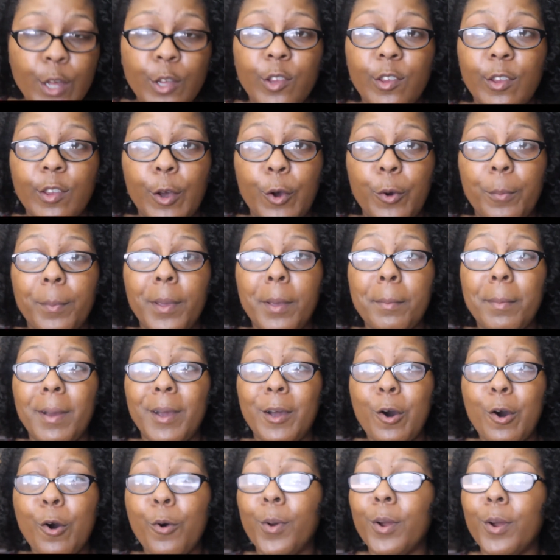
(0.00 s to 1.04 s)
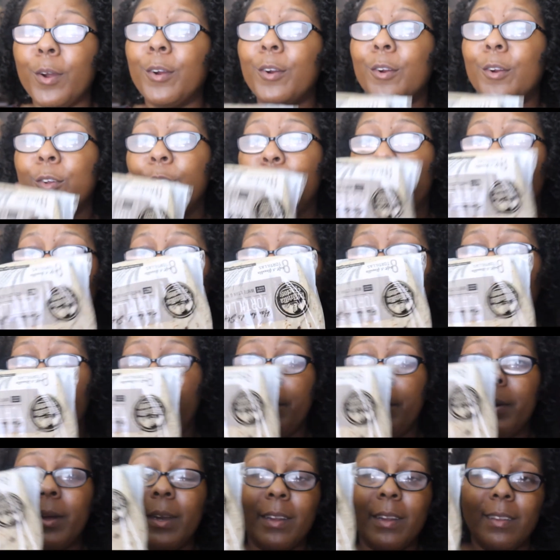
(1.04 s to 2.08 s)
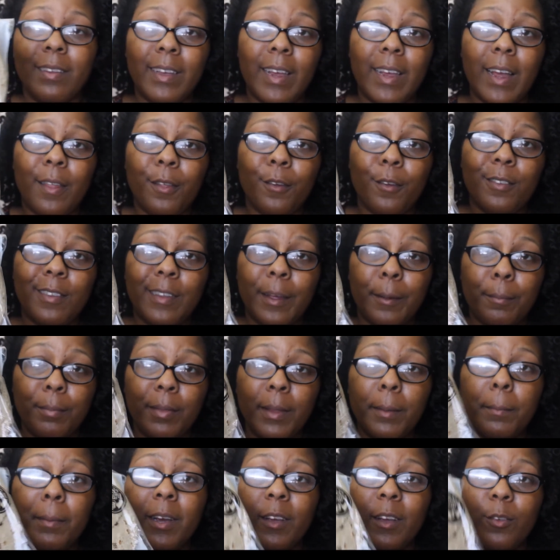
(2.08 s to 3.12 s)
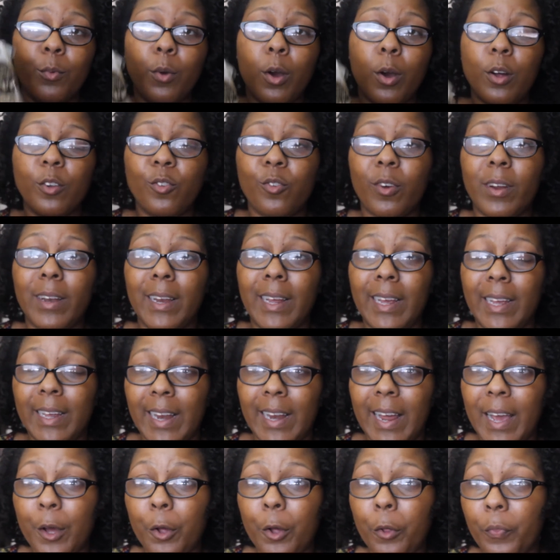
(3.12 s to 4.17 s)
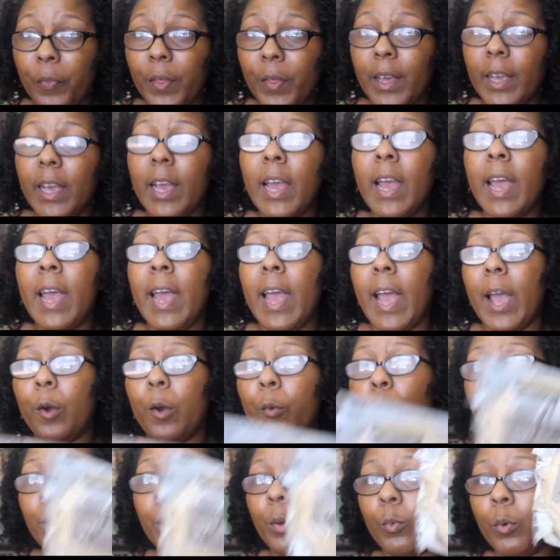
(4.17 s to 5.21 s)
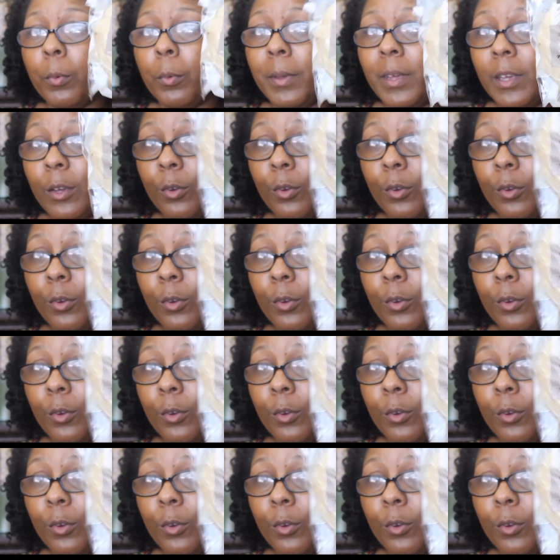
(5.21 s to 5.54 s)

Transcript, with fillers: So me and my coworkers will be putting together something because we're all trying to eat healthy and we will be